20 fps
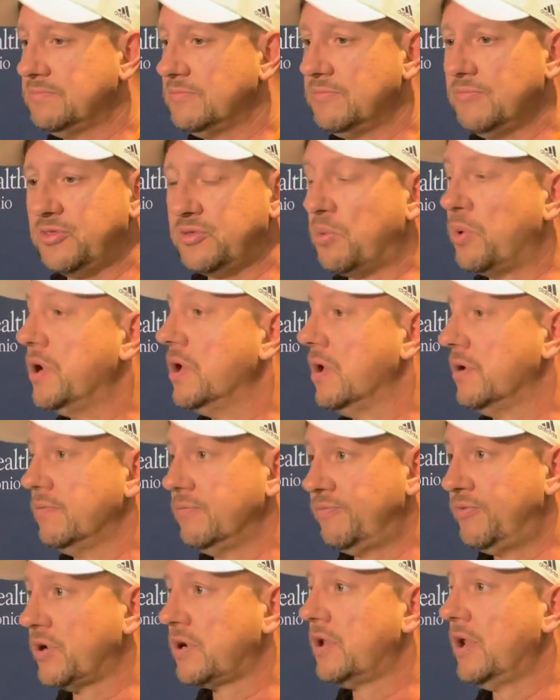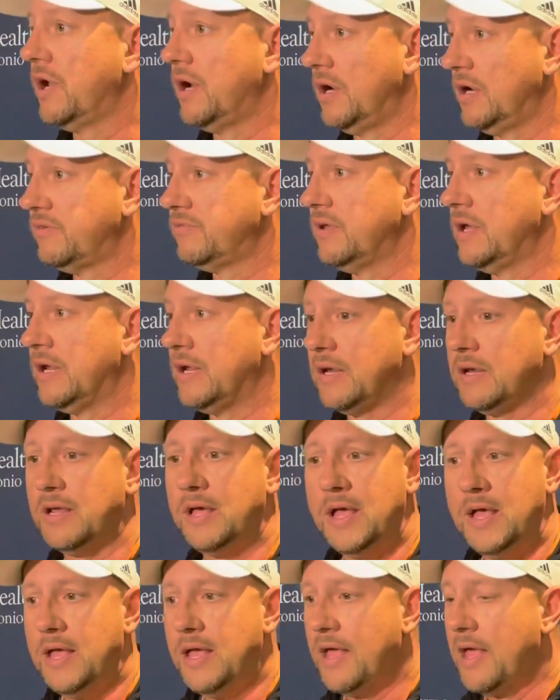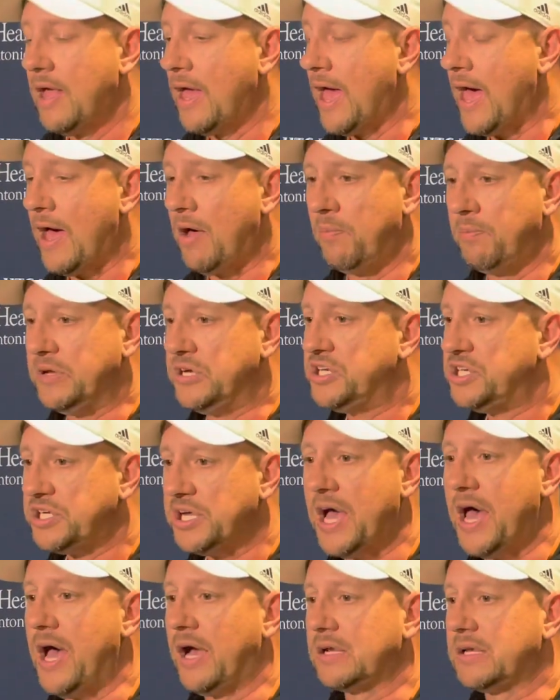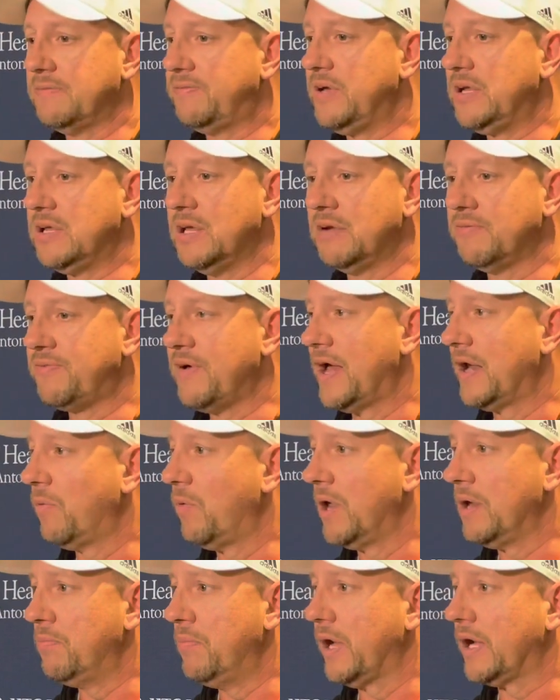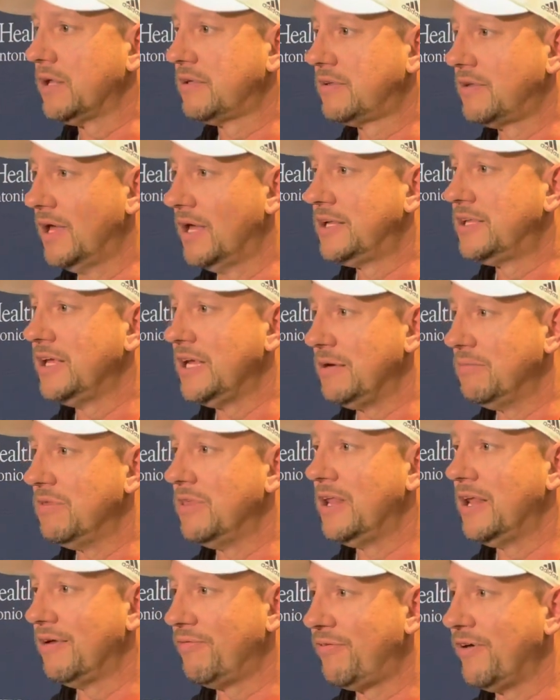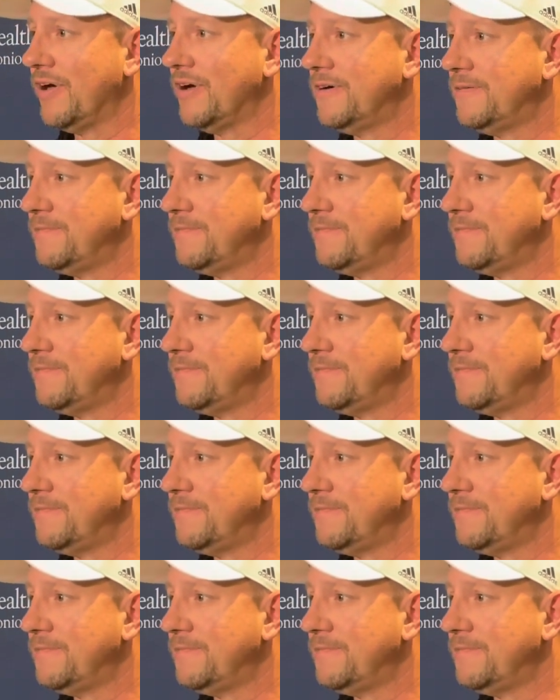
thrilled for Clarence. And I'll be shocked if he doesn't find a way to make a team in the NFL.